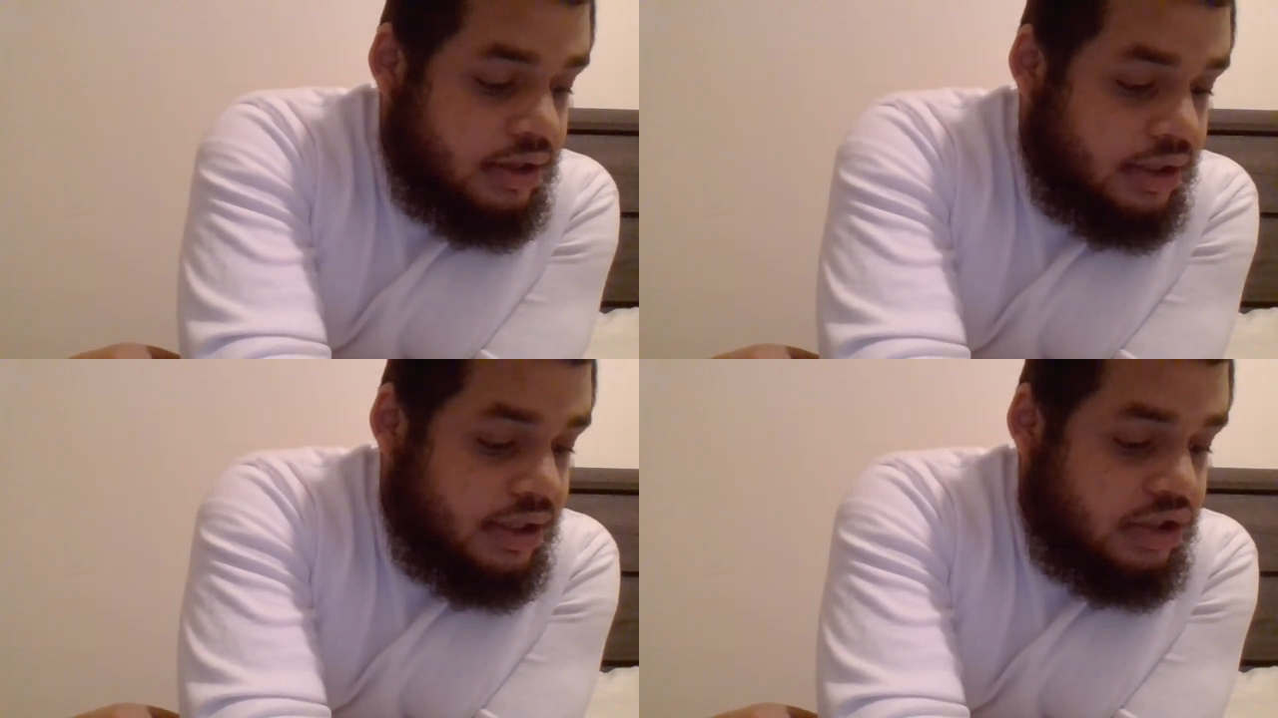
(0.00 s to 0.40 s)

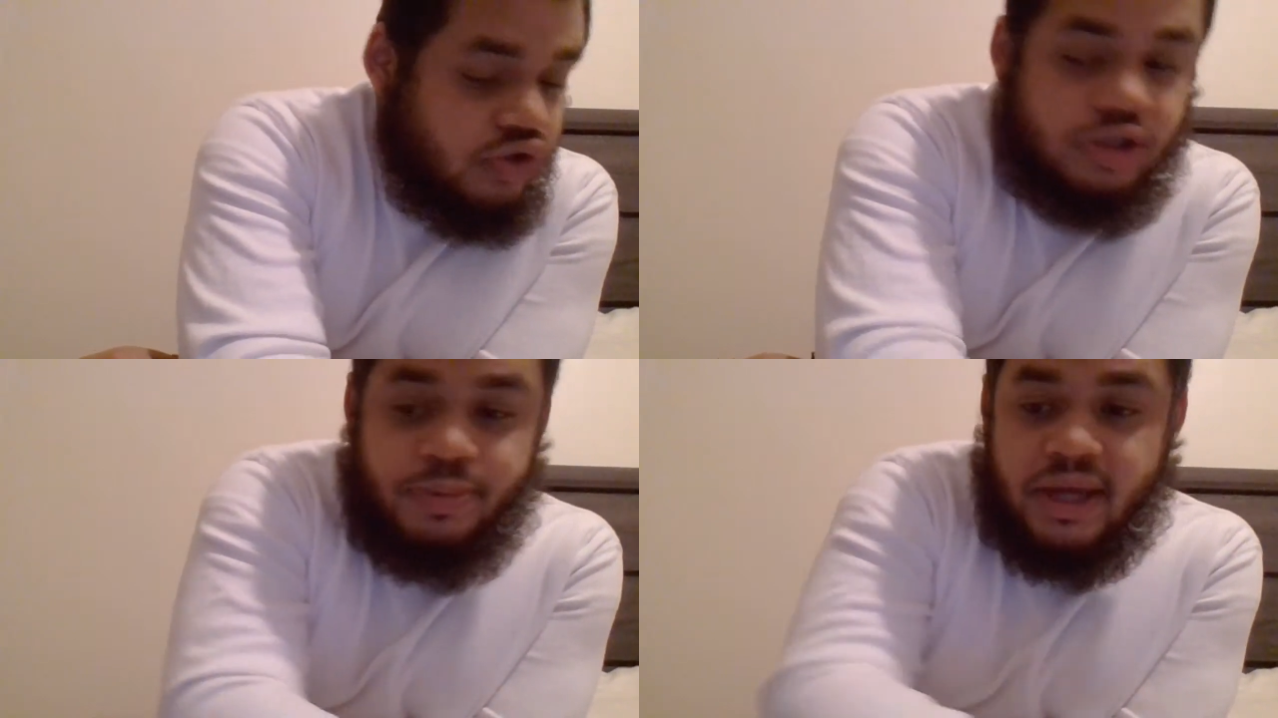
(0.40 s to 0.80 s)
The
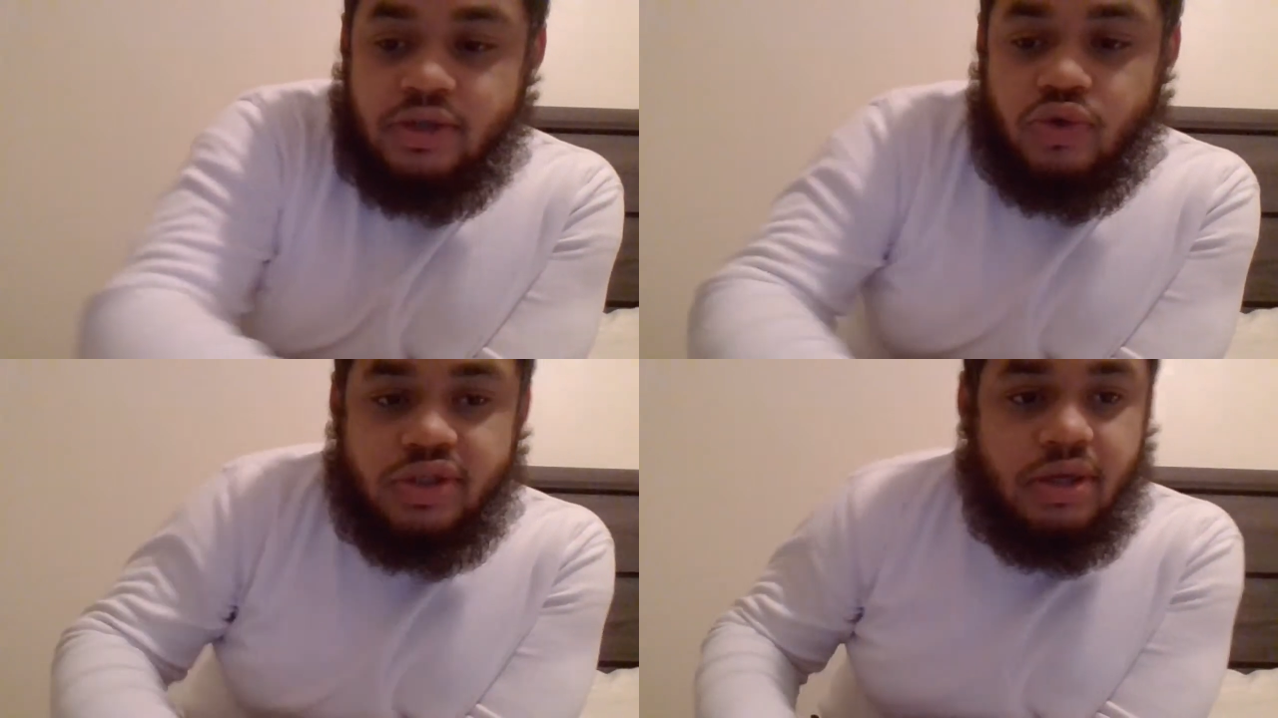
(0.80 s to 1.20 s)

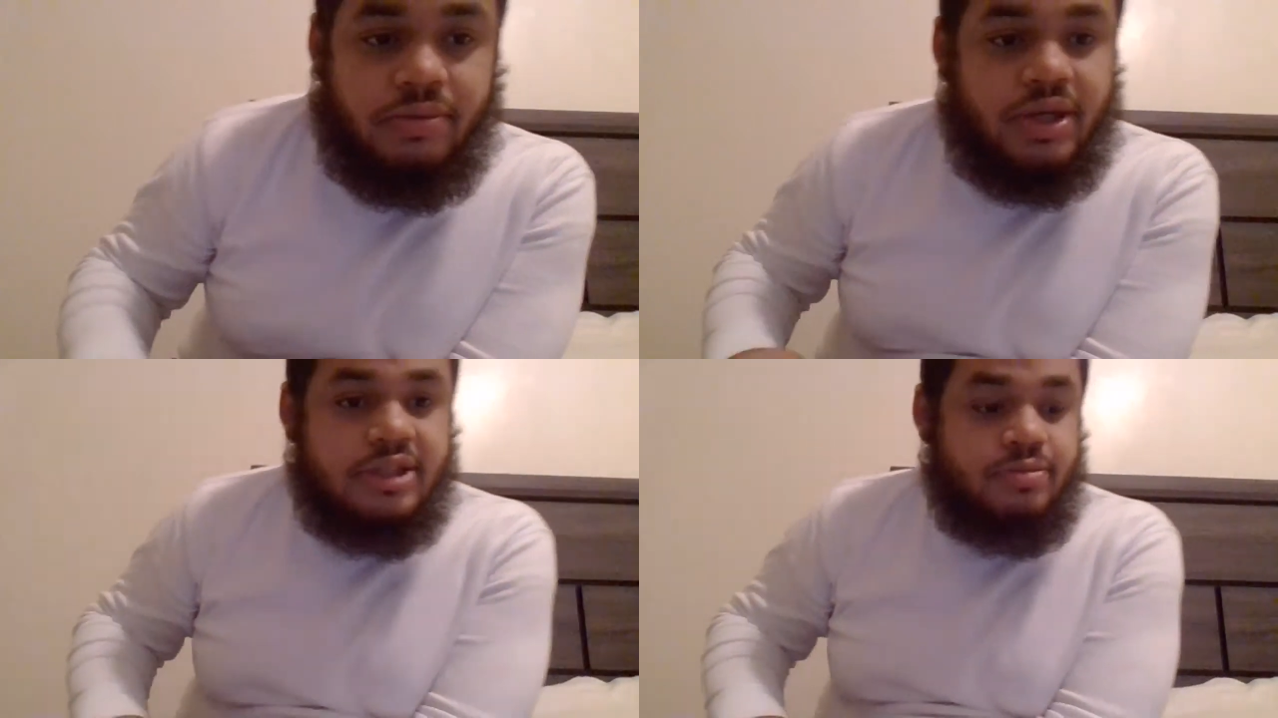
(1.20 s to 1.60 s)
disrespect towards
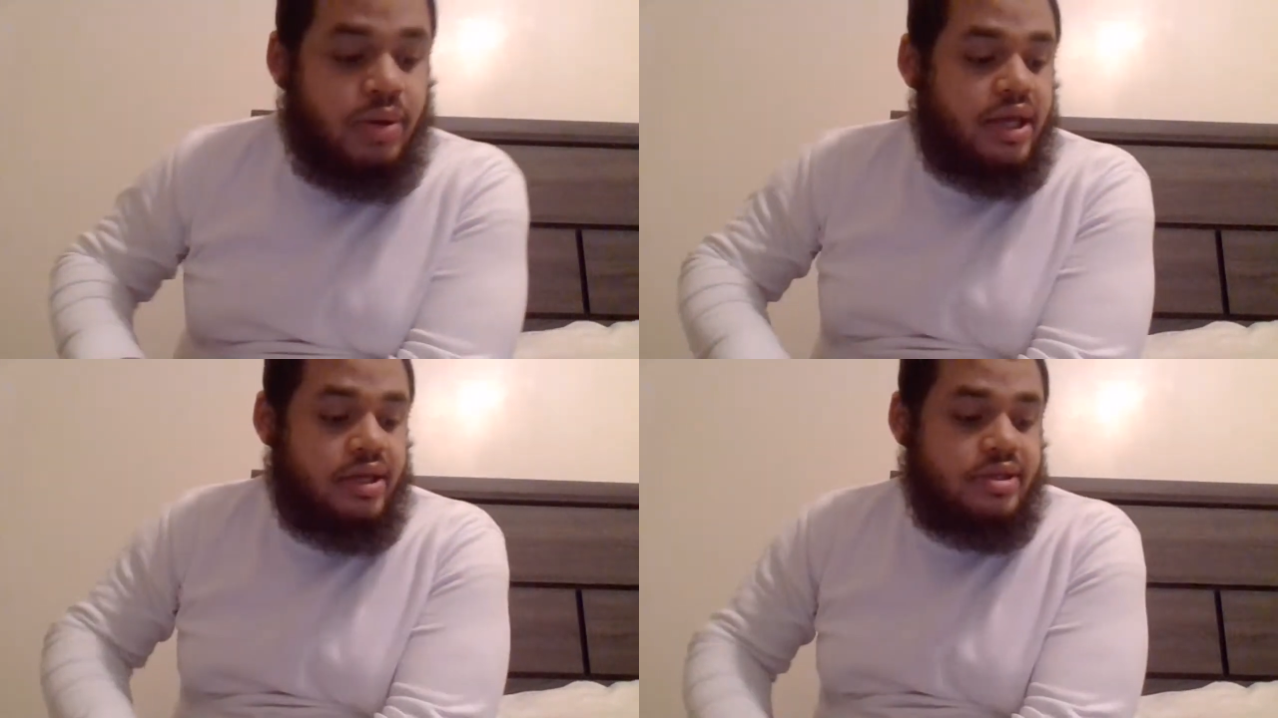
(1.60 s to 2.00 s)
some of these
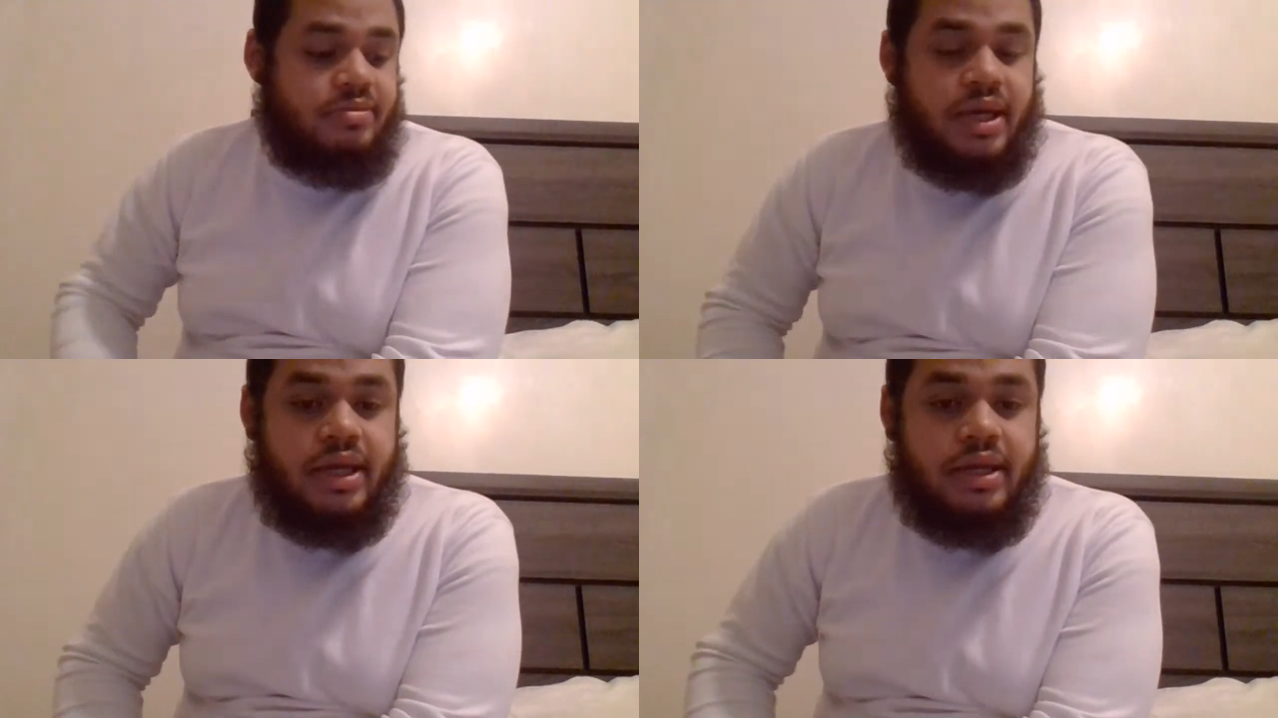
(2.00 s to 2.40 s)
players,
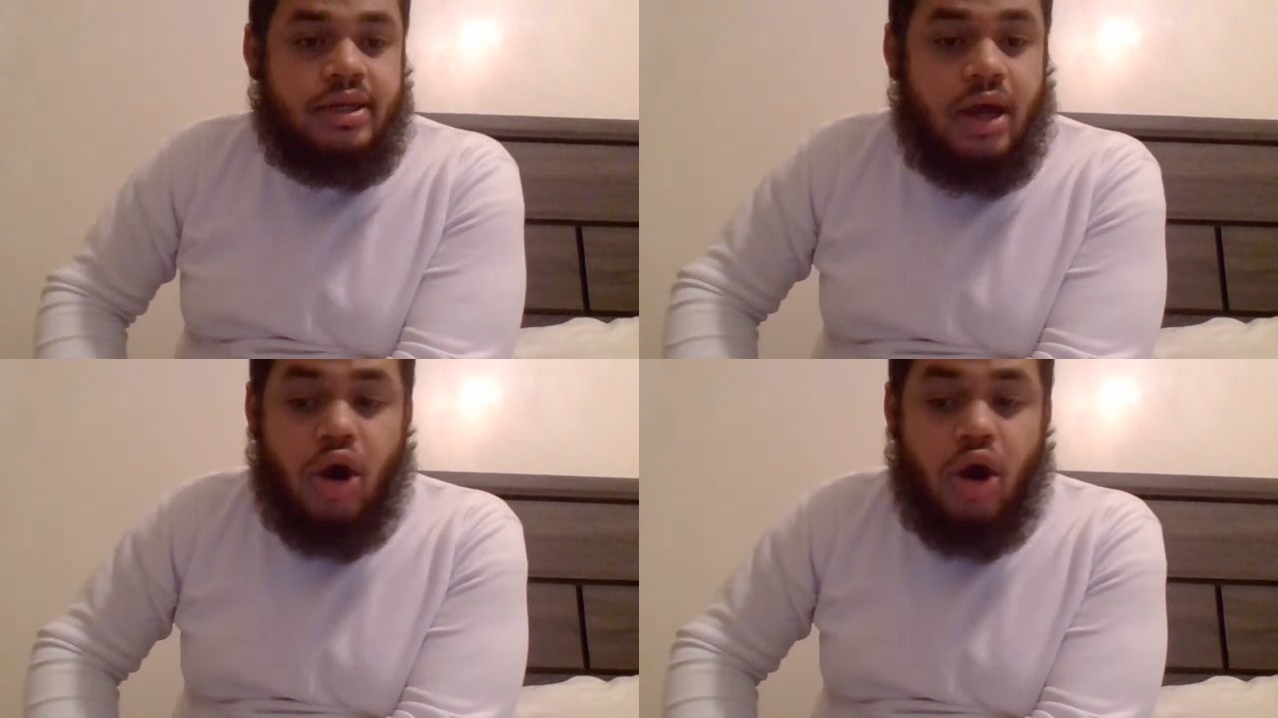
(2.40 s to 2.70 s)
man.